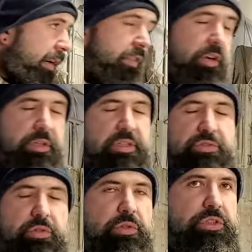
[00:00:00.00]
I've learned this
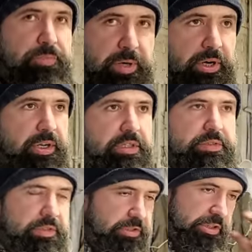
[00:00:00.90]
through experience
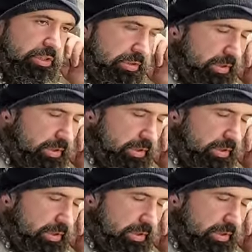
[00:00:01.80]
and just